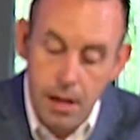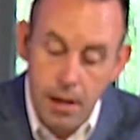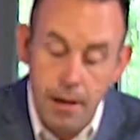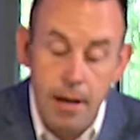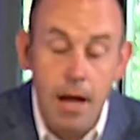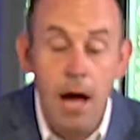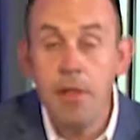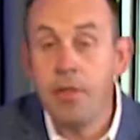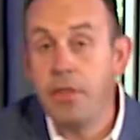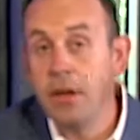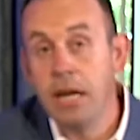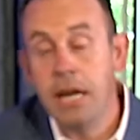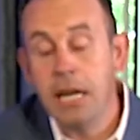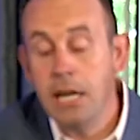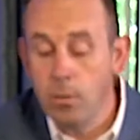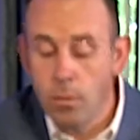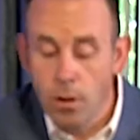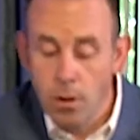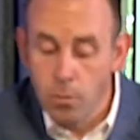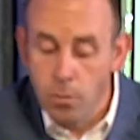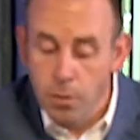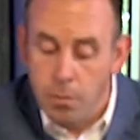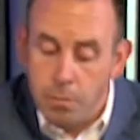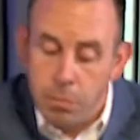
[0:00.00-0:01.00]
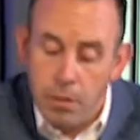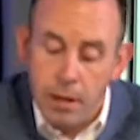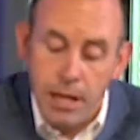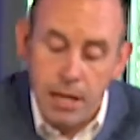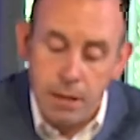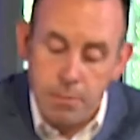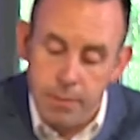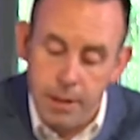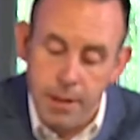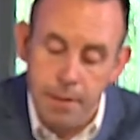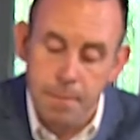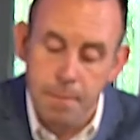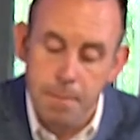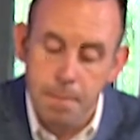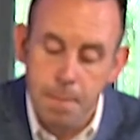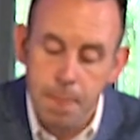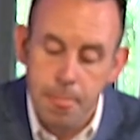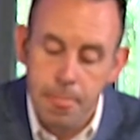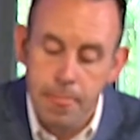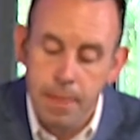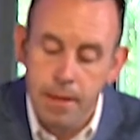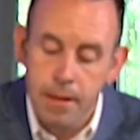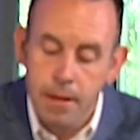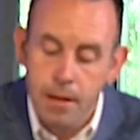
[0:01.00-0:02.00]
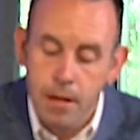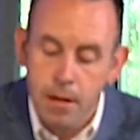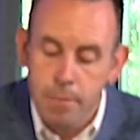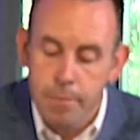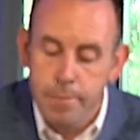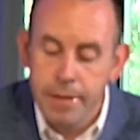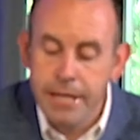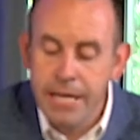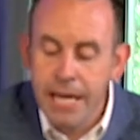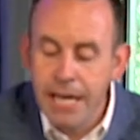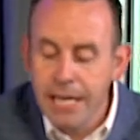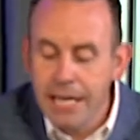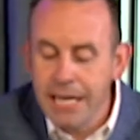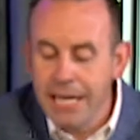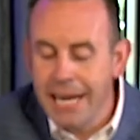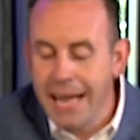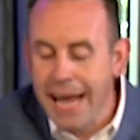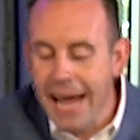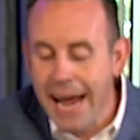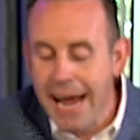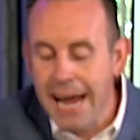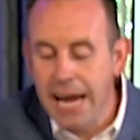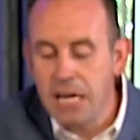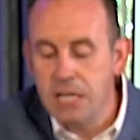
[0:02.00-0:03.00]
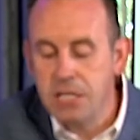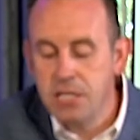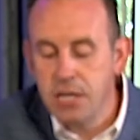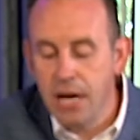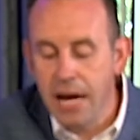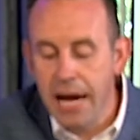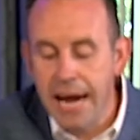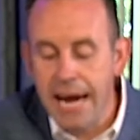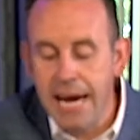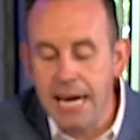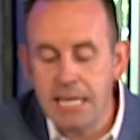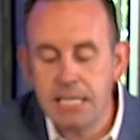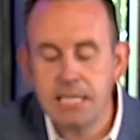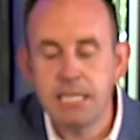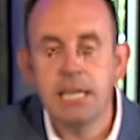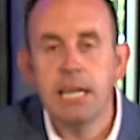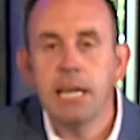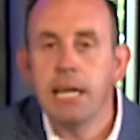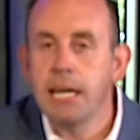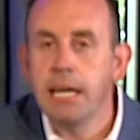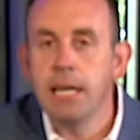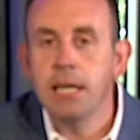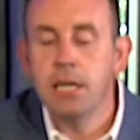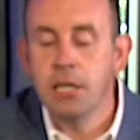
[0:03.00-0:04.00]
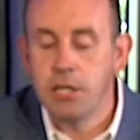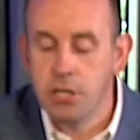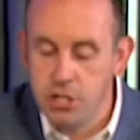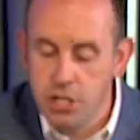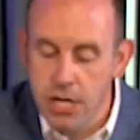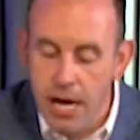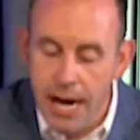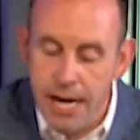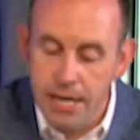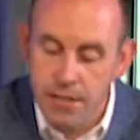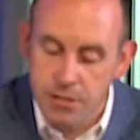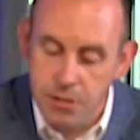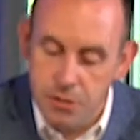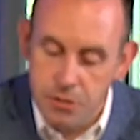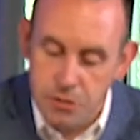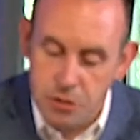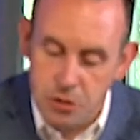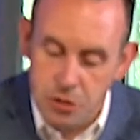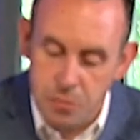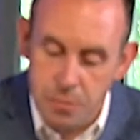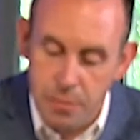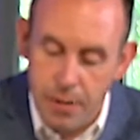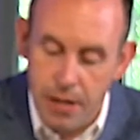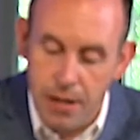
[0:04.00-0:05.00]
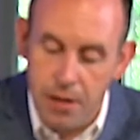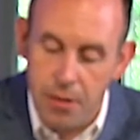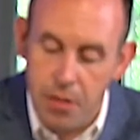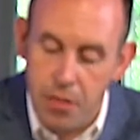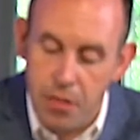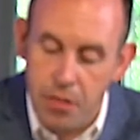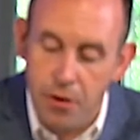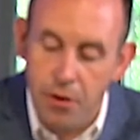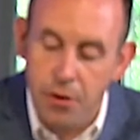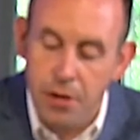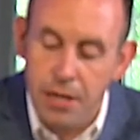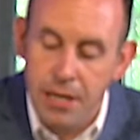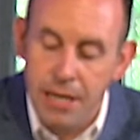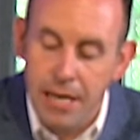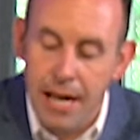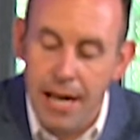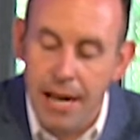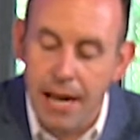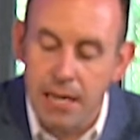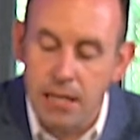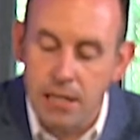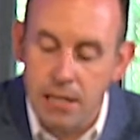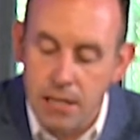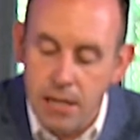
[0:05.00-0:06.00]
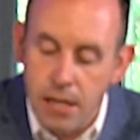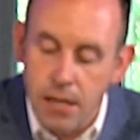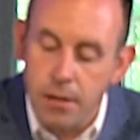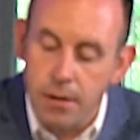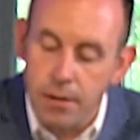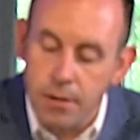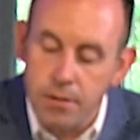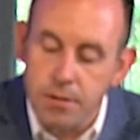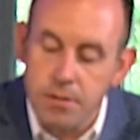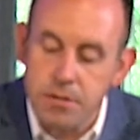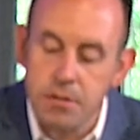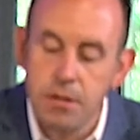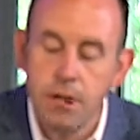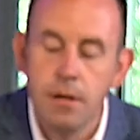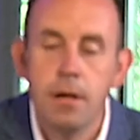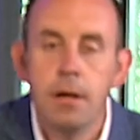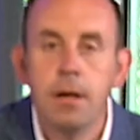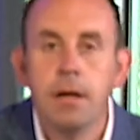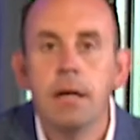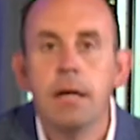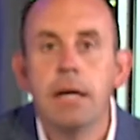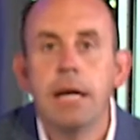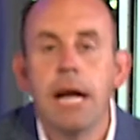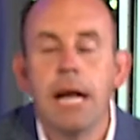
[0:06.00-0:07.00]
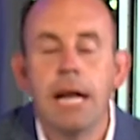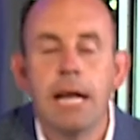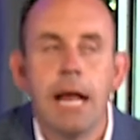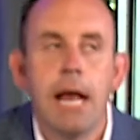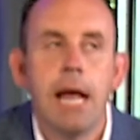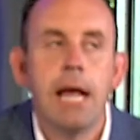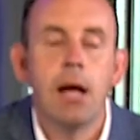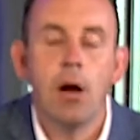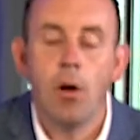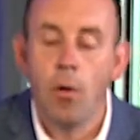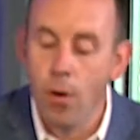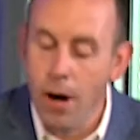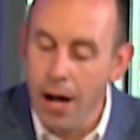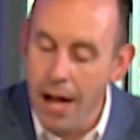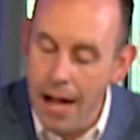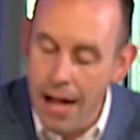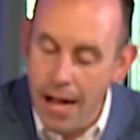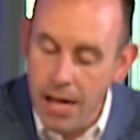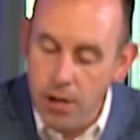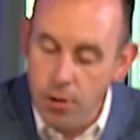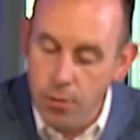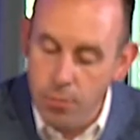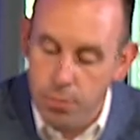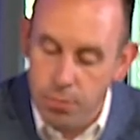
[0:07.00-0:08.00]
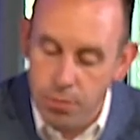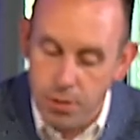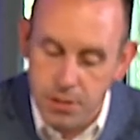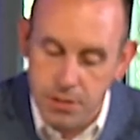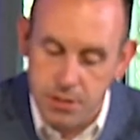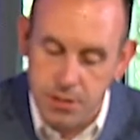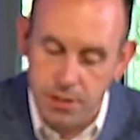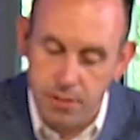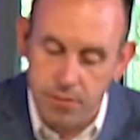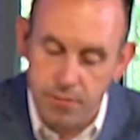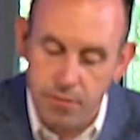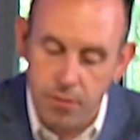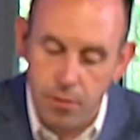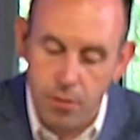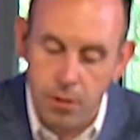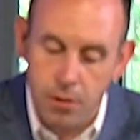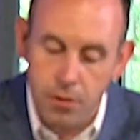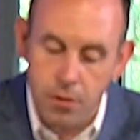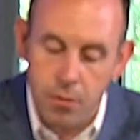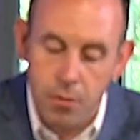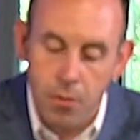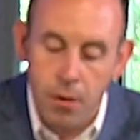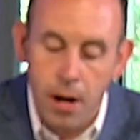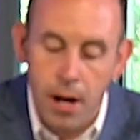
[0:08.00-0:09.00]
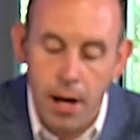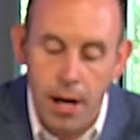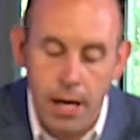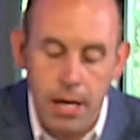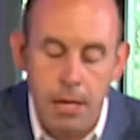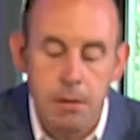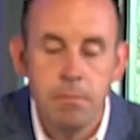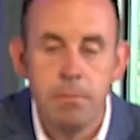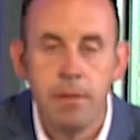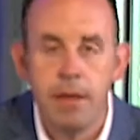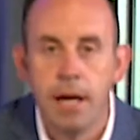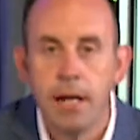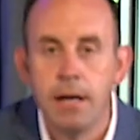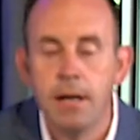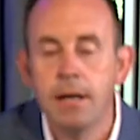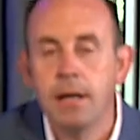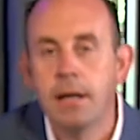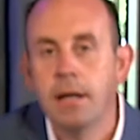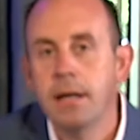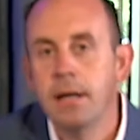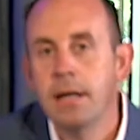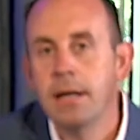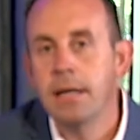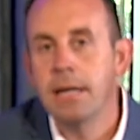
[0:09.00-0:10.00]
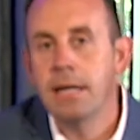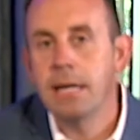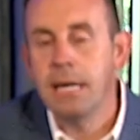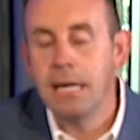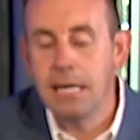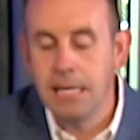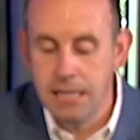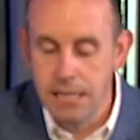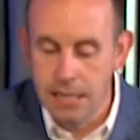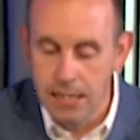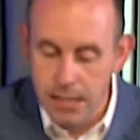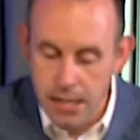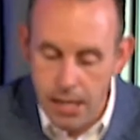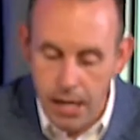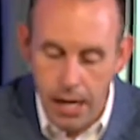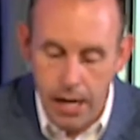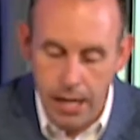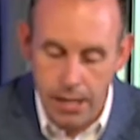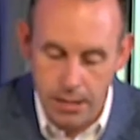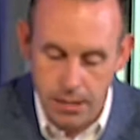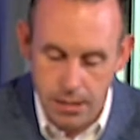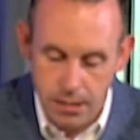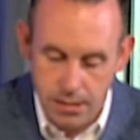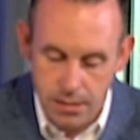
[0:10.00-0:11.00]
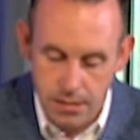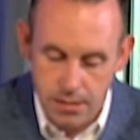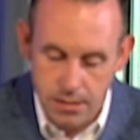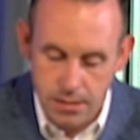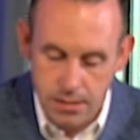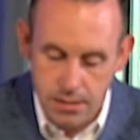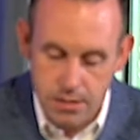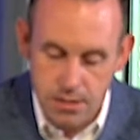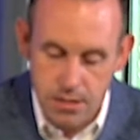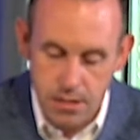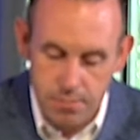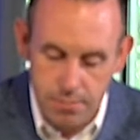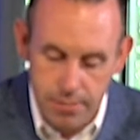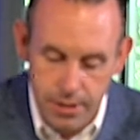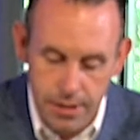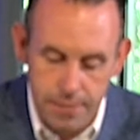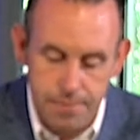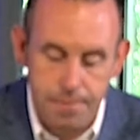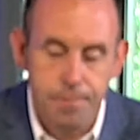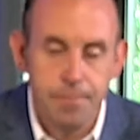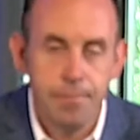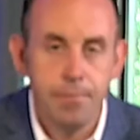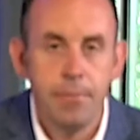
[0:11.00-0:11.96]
Not that anyone would blame him. Beginning at age 18, Jackson spent 39 years in an Ohio prison for a crime that he did not commit.